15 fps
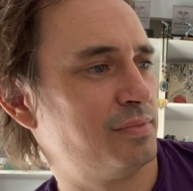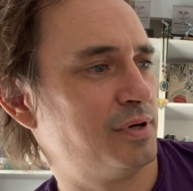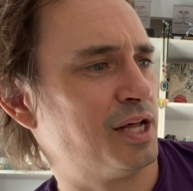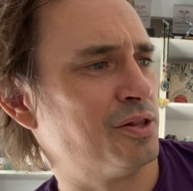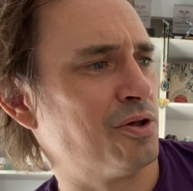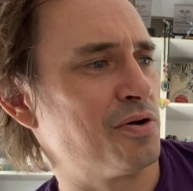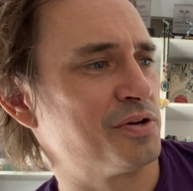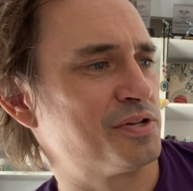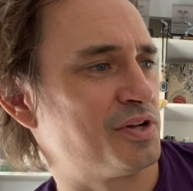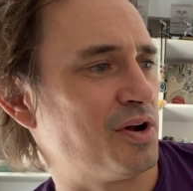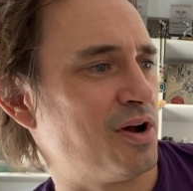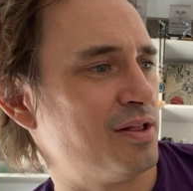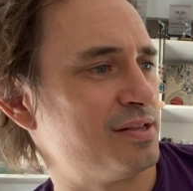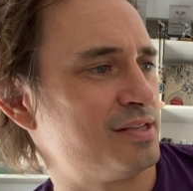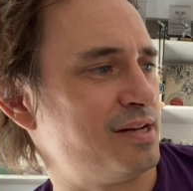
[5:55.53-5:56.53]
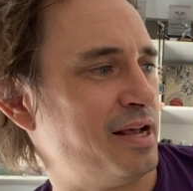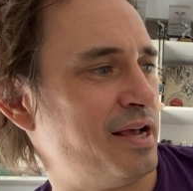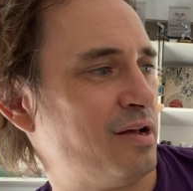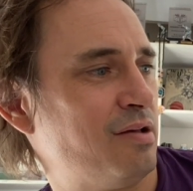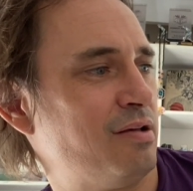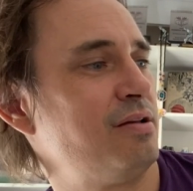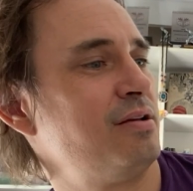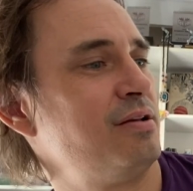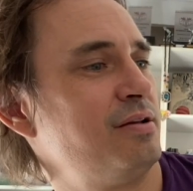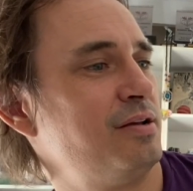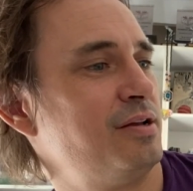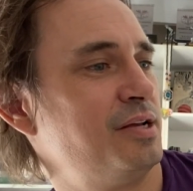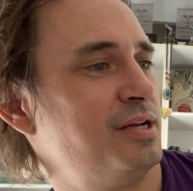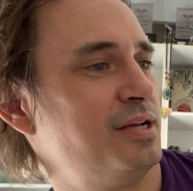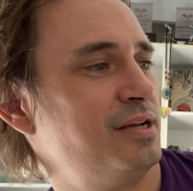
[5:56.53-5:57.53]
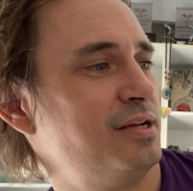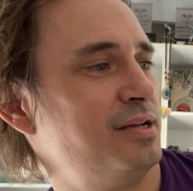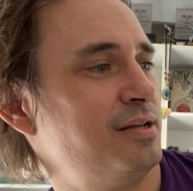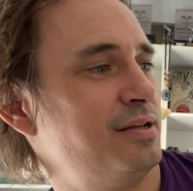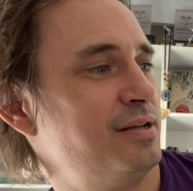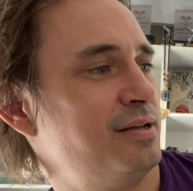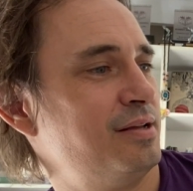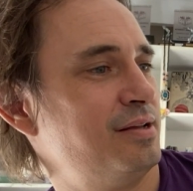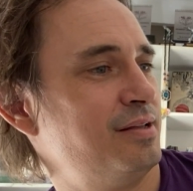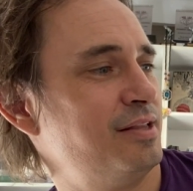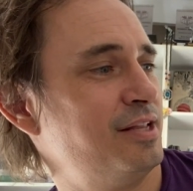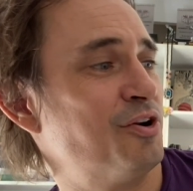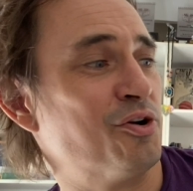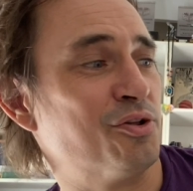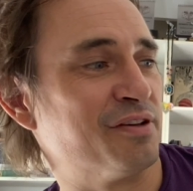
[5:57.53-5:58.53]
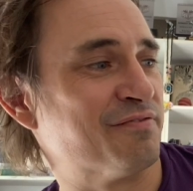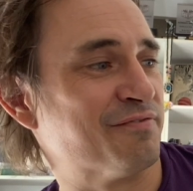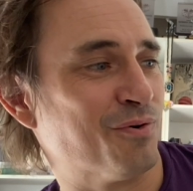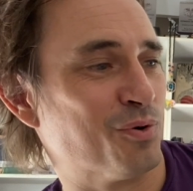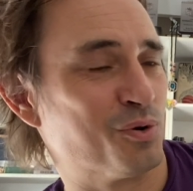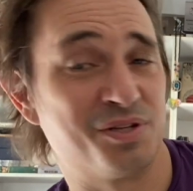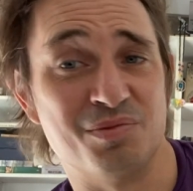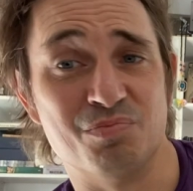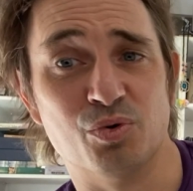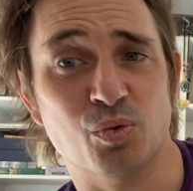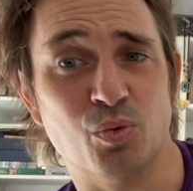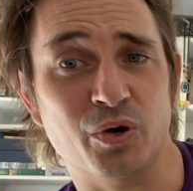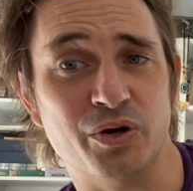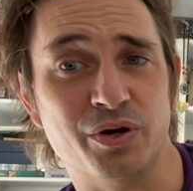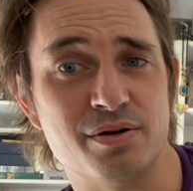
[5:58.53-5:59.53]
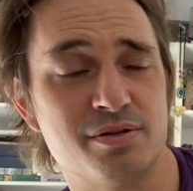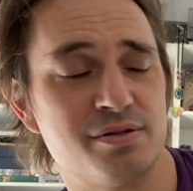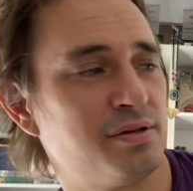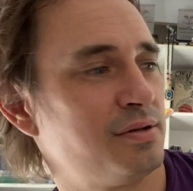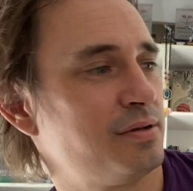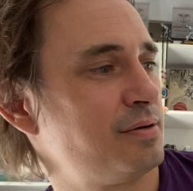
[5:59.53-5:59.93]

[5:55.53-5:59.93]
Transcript: A long silence now. Then only 4 simple words.